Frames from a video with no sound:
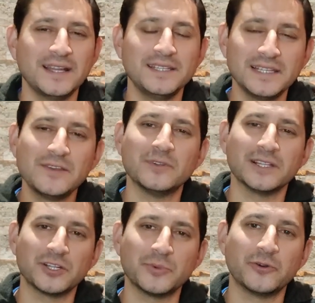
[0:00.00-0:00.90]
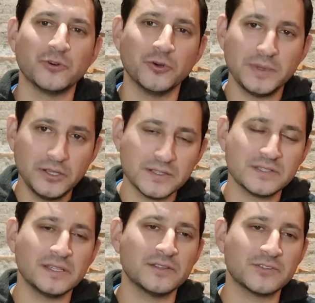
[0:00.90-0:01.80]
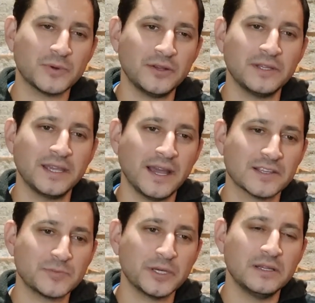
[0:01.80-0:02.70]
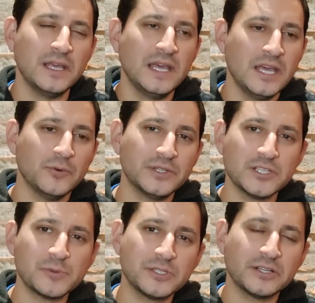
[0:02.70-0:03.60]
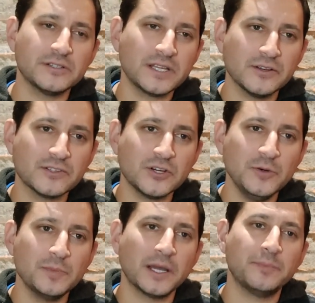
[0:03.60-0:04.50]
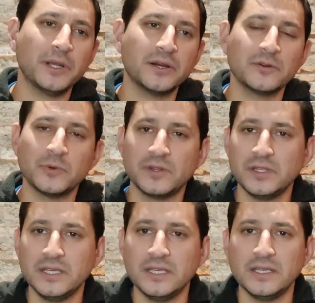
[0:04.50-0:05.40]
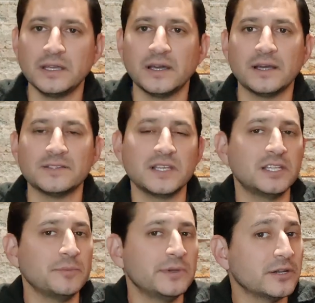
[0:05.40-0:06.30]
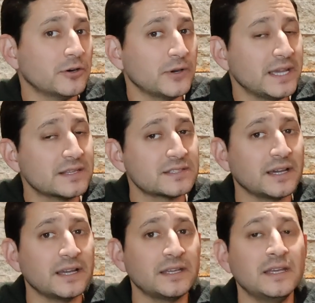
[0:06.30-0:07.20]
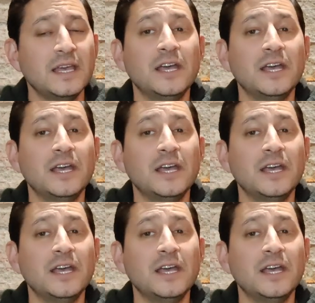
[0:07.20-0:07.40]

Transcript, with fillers: I did leave a little bit of room and you can see the surrounding gas, but with this particular telescope, I paired it with the uh, ZWO ASI